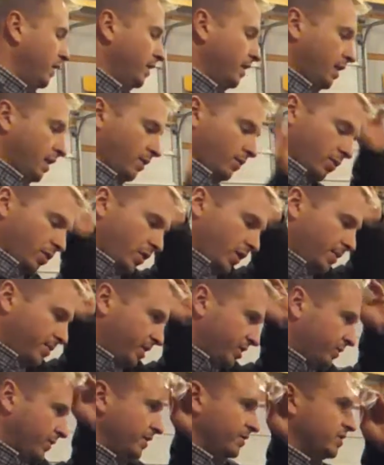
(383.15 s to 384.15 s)
we'll go ahead
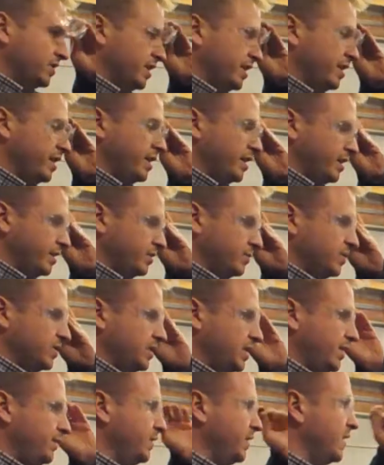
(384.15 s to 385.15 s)
and make sure we have some
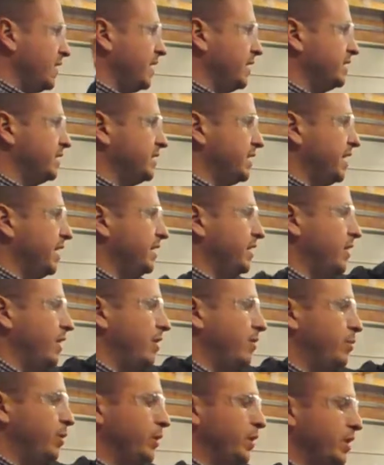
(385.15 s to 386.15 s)
safety glasses on.
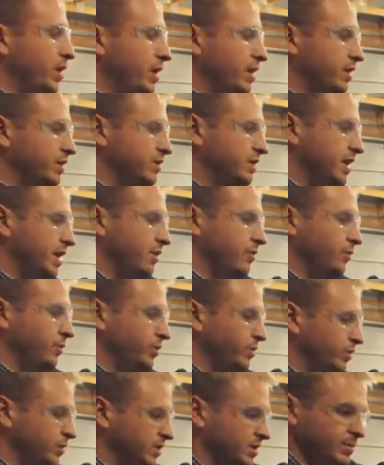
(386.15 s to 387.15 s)
Now I put the cards down when
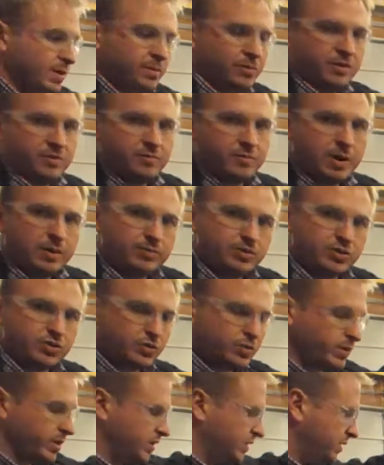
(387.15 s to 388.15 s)
you're using them, and I'll leave them up
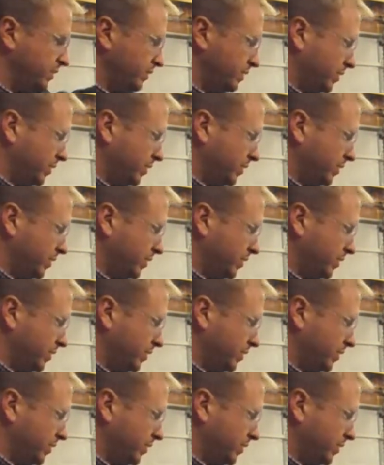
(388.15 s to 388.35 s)
just so we can see what's